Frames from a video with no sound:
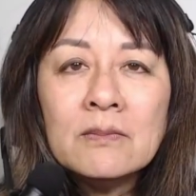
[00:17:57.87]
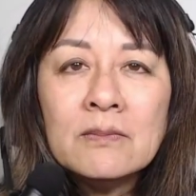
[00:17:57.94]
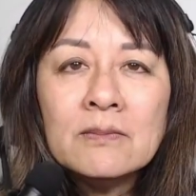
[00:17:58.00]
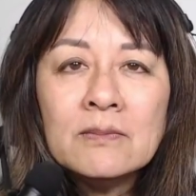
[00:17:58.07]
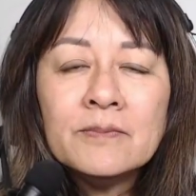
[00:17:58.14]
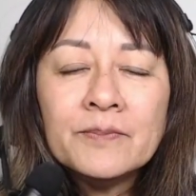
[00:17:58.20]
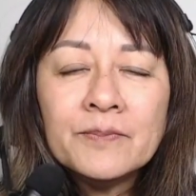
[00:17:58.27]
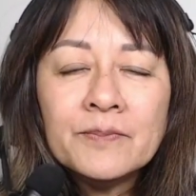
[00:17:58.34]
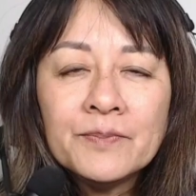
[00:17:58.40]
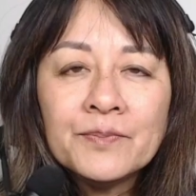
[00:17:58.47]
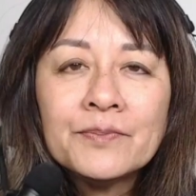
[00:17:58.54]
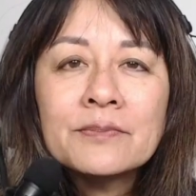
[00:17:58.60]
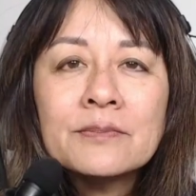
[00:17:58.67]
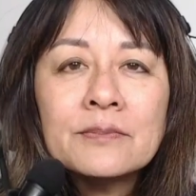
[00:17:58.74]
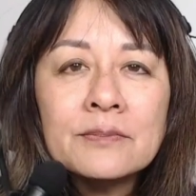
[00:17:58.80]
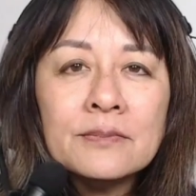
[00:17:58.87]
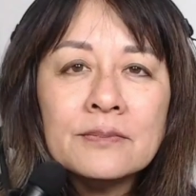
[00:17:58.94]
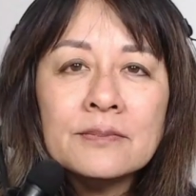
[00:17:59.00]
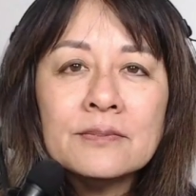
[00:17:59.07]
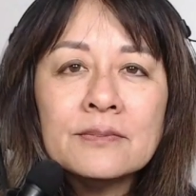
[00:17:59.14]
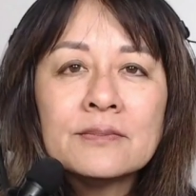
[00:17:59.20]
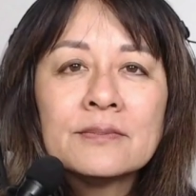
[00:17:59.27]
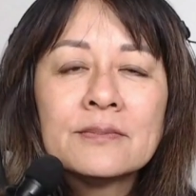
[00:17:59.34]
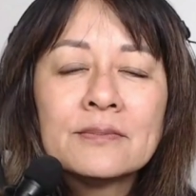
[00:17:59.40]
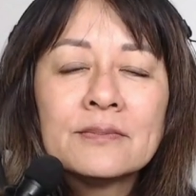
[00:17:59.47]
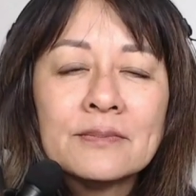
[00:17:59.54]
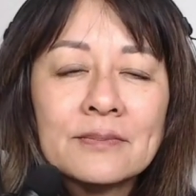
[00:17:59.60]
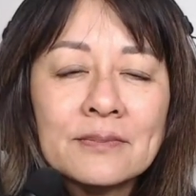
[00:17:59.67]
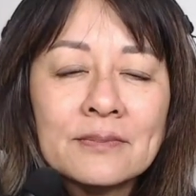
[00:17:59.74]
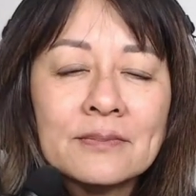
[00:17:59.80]

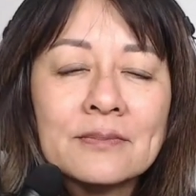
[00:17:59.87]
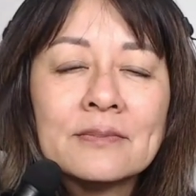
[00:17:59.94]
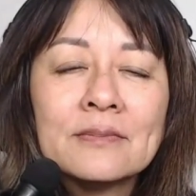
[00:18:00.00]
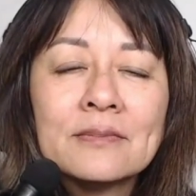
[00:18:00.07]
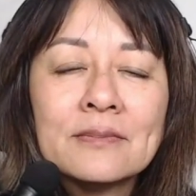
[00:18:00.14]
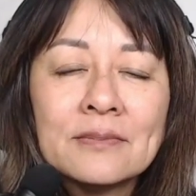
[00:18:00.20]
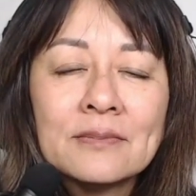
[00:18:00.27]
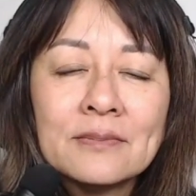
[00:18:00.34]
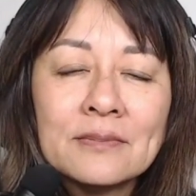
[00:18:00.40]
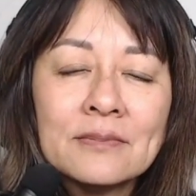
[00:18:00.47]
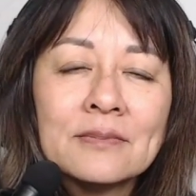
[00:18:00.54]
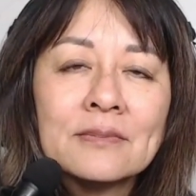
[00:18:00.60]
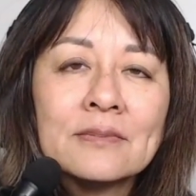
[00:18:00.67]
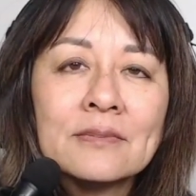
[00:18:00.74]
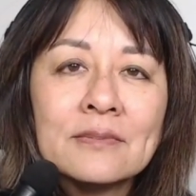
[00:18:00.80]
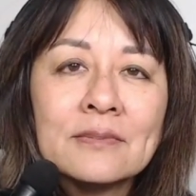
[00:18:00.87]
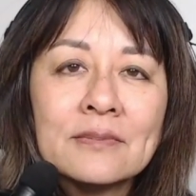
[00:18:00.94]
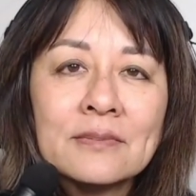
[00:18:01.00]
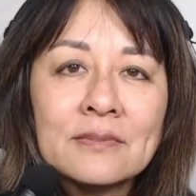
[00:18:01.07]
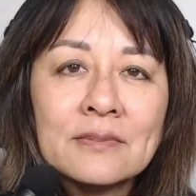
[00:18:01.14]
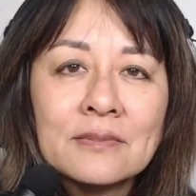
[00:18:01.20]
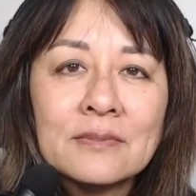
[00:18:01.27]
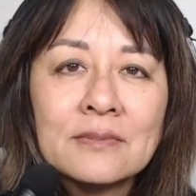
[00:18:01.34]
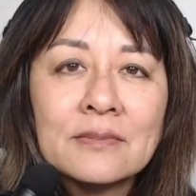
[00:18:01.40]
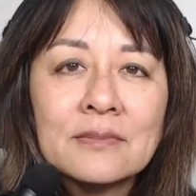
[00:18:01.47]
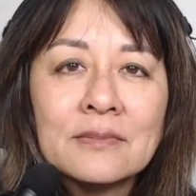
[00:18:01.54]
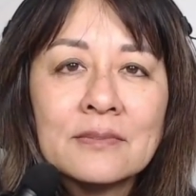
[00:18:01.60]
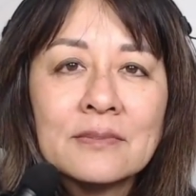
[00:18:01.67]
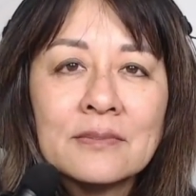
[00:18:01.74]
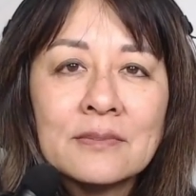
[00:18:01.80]

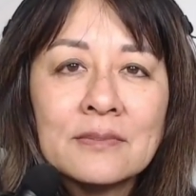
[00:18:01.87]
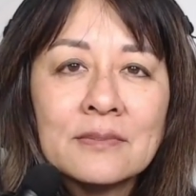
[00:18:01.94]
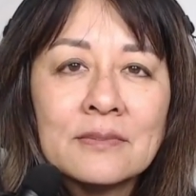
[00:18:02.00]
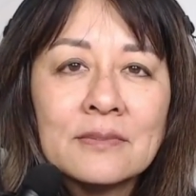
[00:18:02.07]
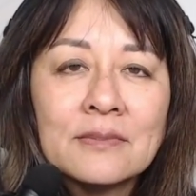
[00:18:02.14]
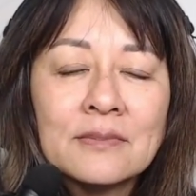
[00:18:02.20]
The person shown says nothing.